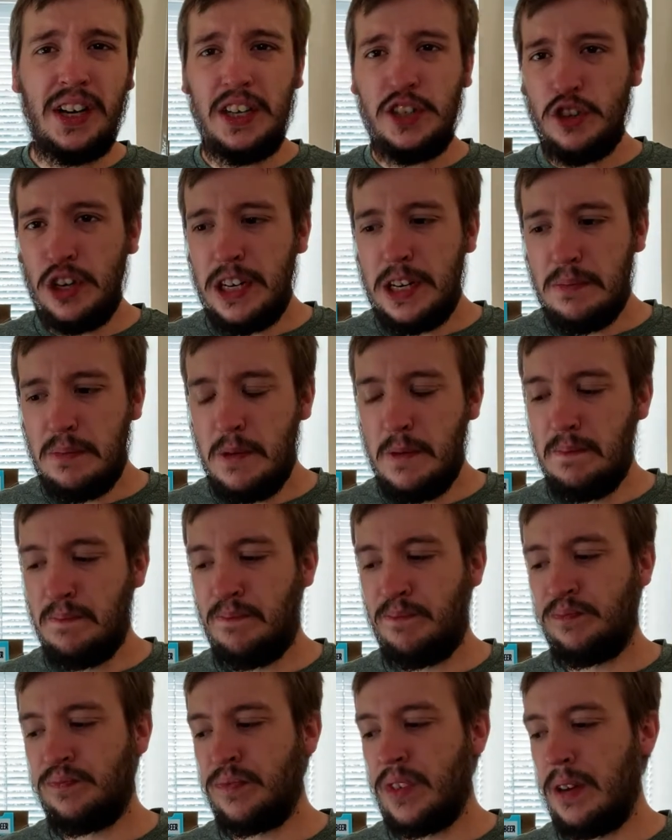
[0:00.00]
drinkable,
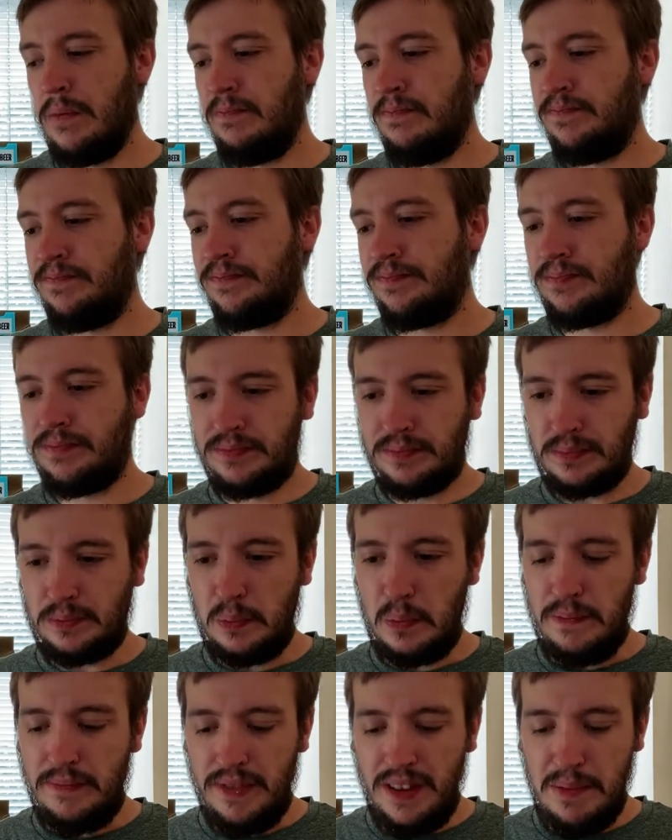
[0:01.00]

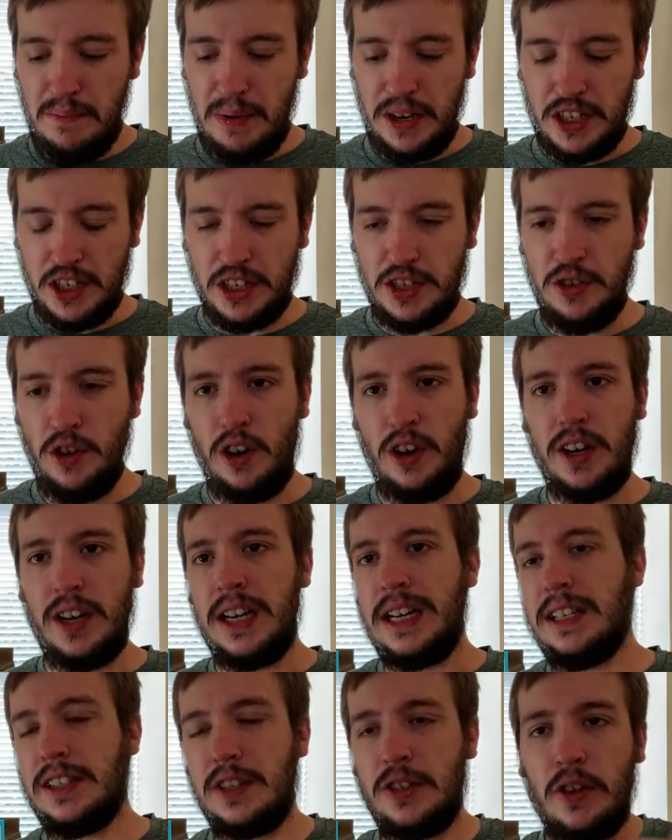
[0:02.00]
but just
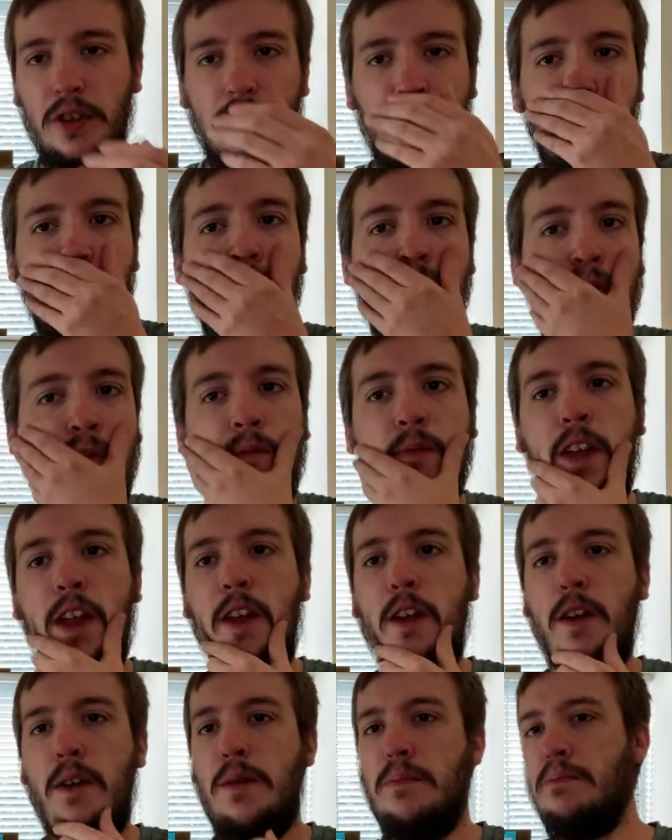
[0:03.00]
not sort of
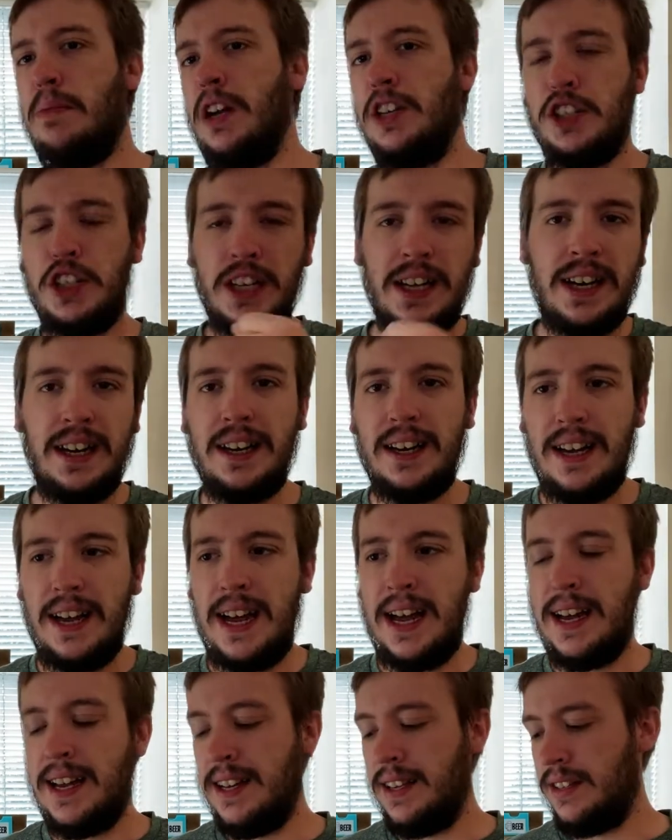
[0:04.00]
punching
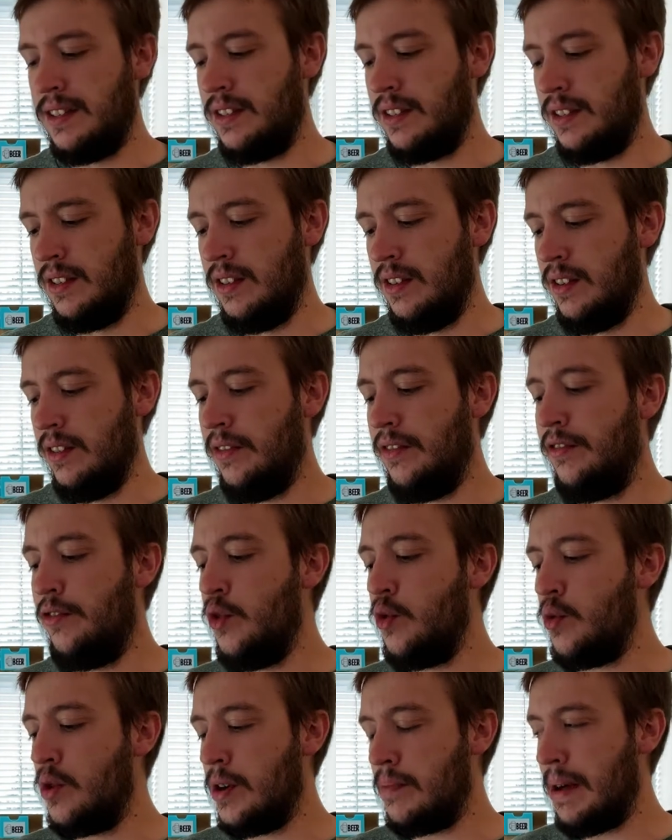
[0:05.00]
at its
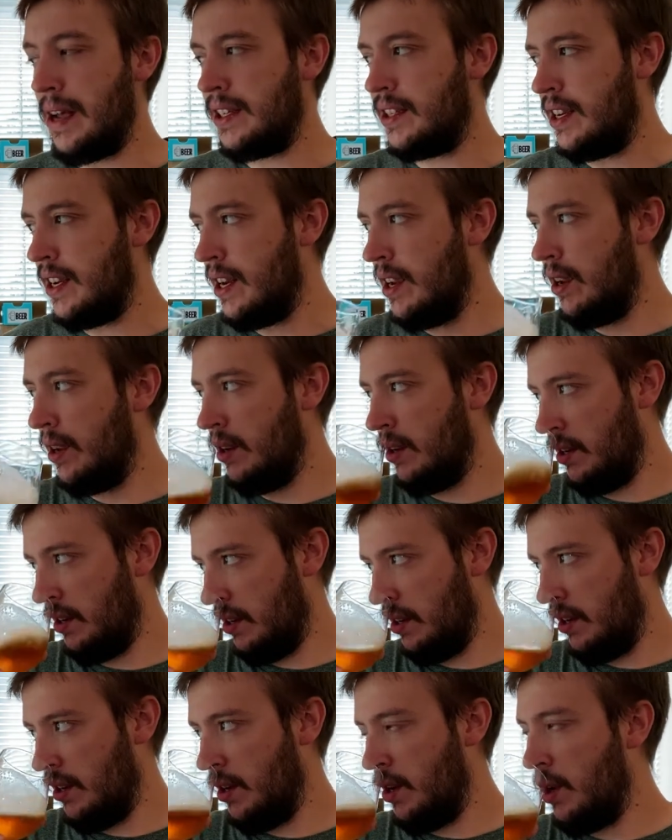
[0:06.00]
full capacity.
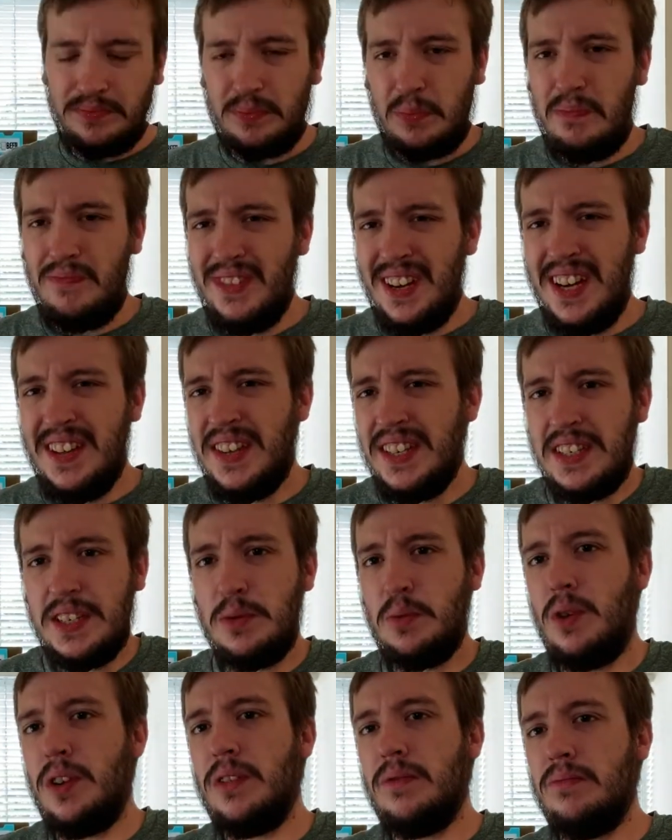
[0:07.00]
And this is
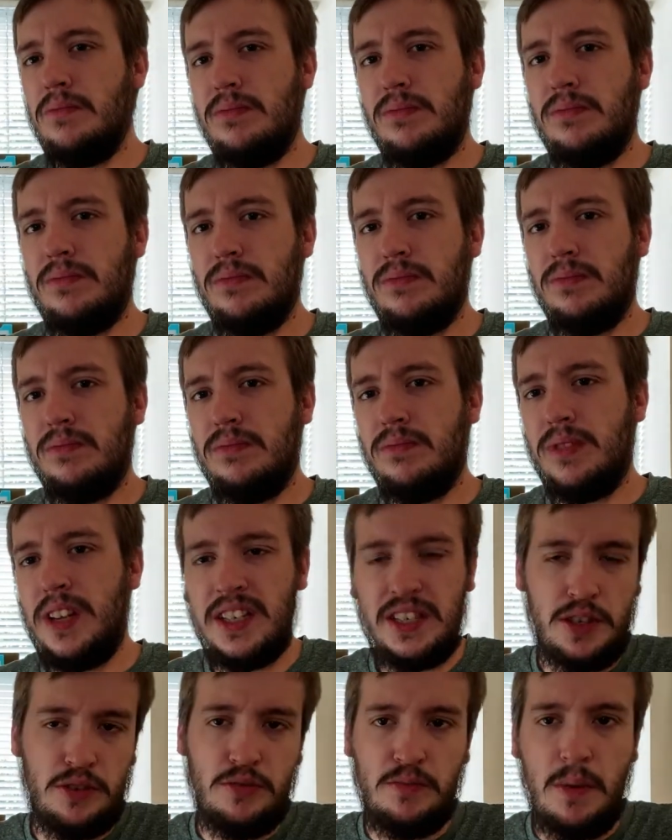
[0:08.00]
what
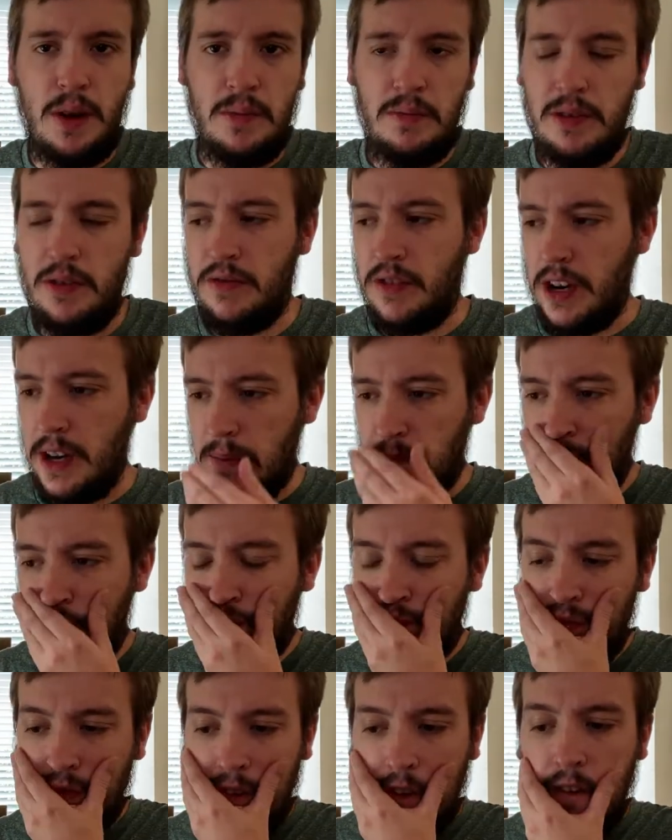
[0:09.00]
this is reminding me of, really.
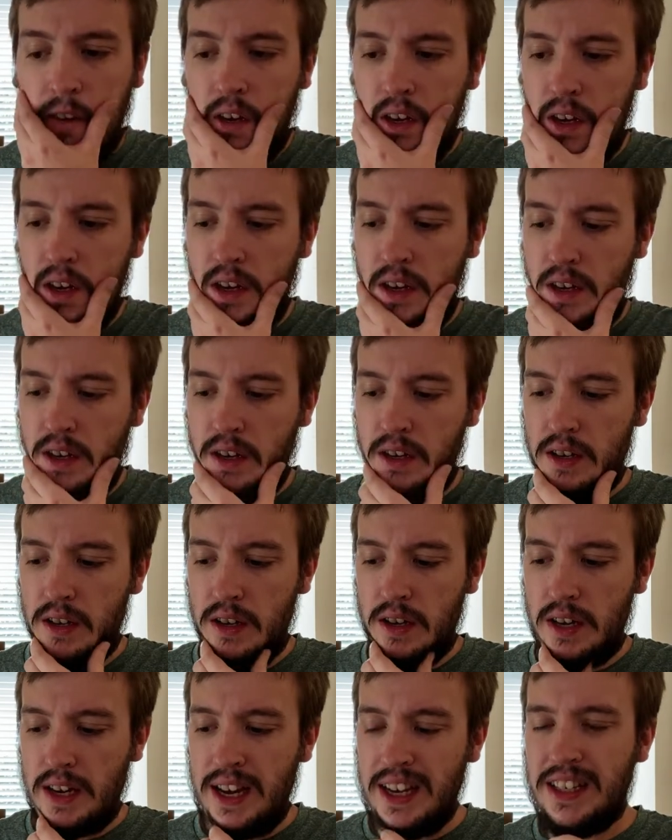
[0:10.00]

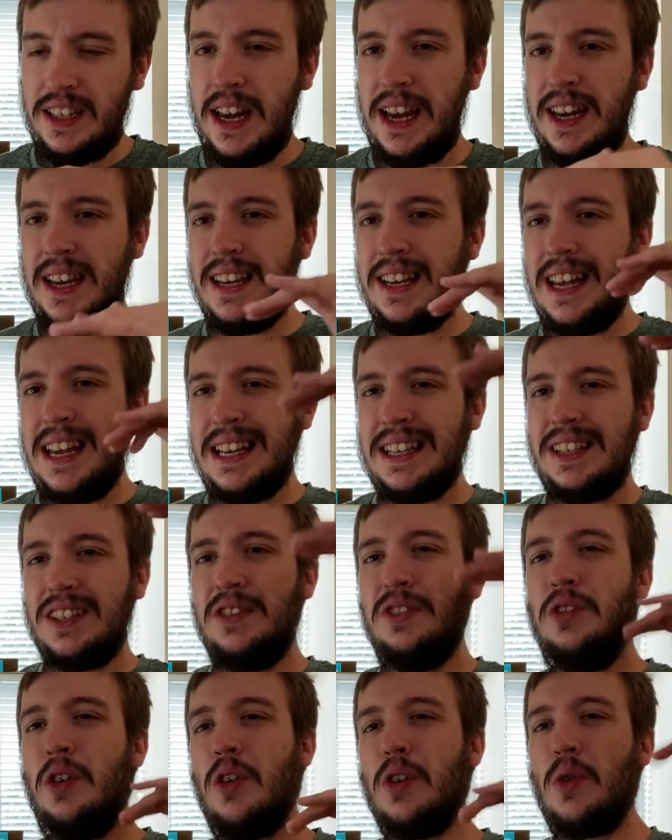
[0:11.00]
It's
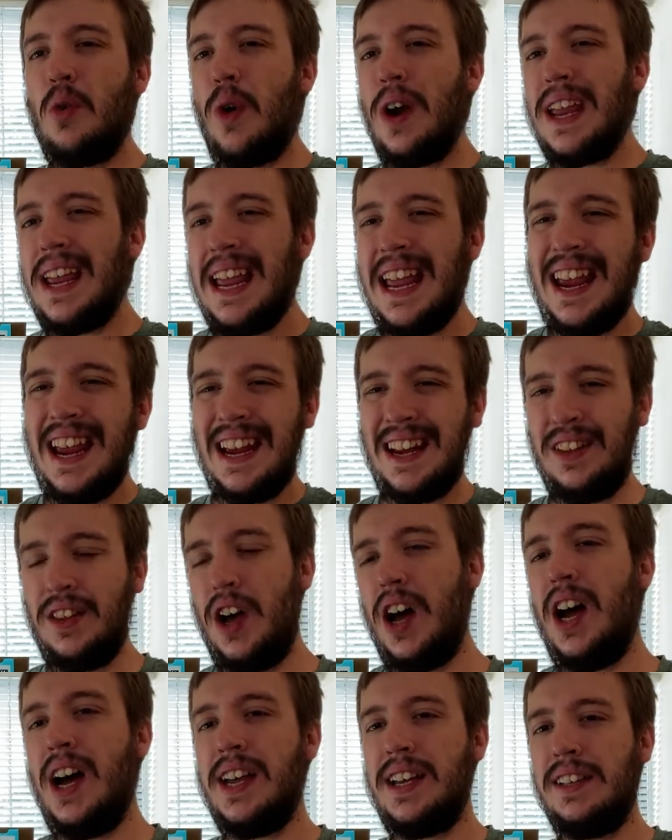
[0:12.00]
not quite hitting the
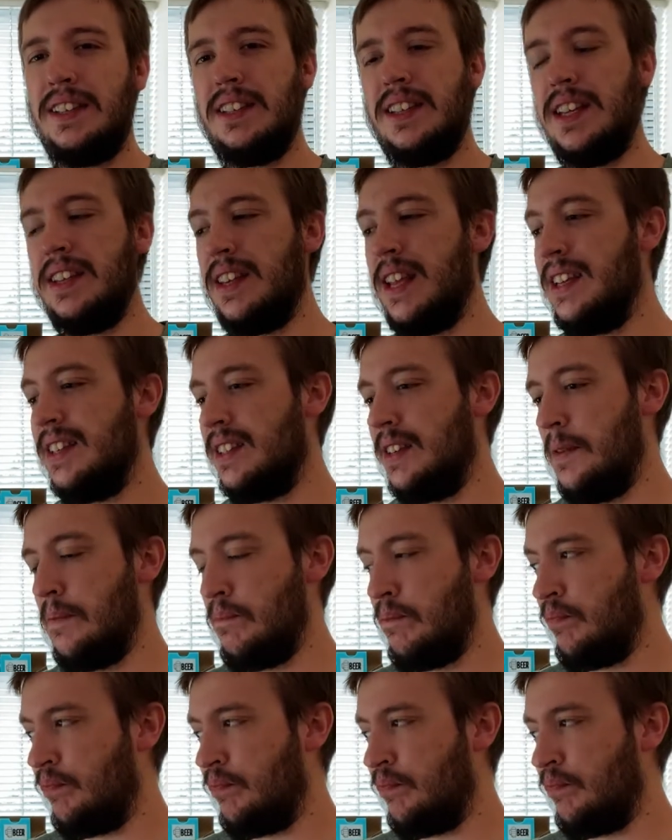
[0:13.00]
heights. There's